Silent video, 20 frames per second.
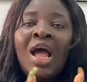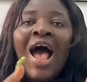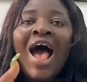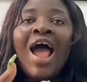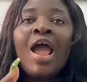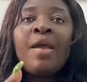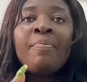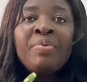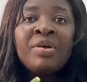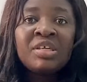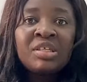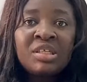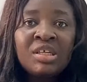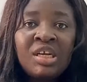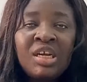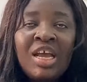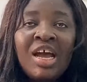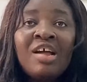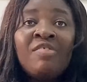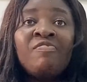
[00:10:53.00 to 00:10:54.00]
I
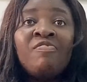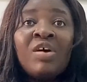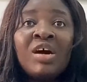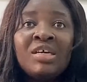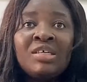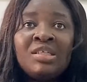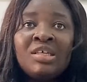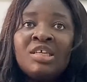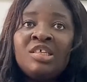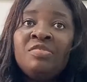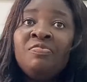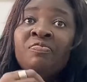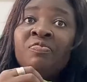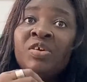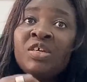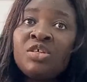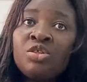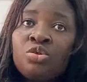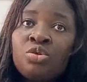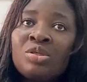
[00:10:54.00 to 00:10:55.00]
personally advise that
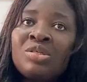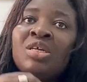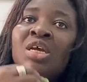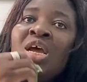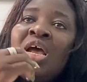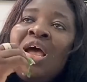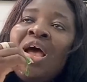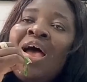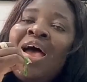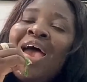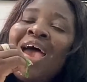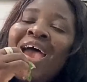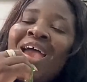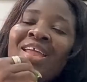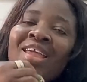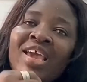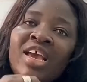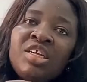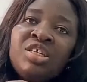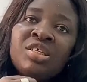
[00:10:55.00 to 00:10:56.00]
investors
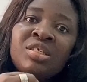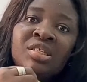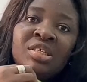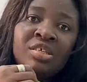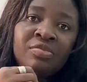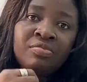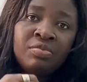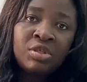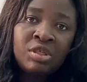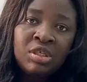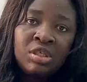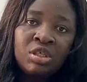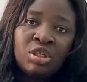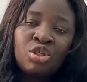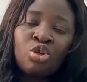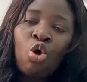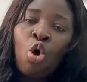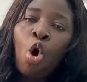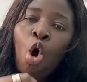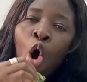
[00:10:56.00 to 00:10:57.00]
engage the
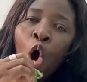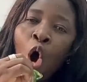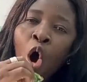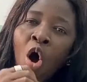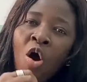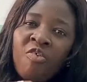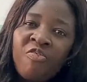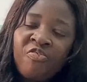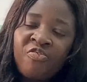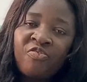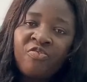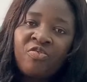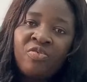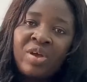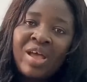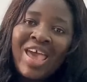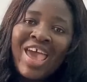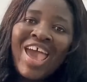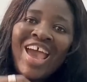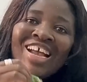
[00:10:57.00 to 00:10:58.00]
services of
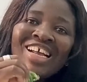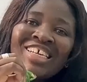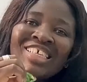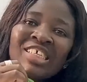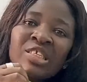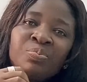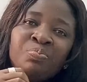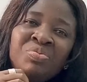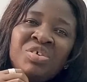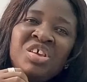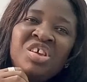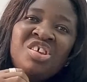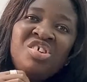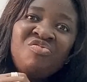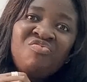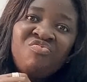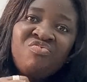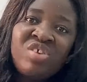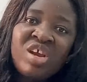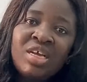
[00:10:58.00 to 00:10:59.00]

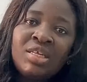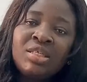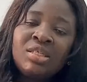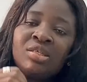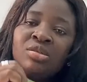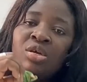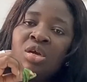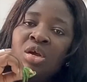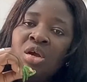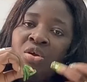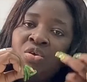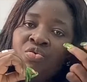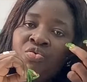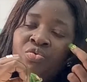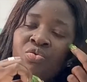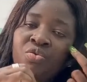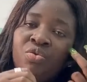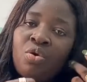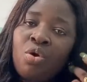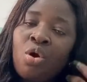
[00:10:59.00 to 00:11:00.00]
experienced
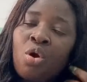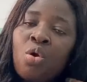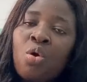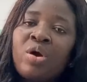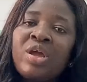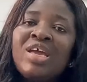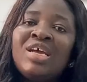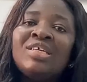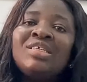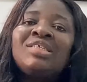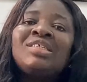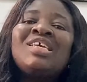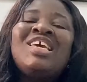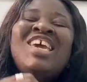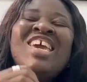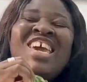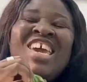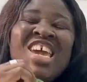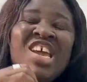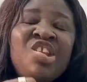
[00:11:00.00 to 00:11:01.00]
lawyers
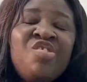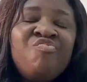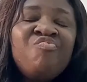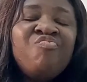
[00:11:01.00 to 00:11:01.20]
in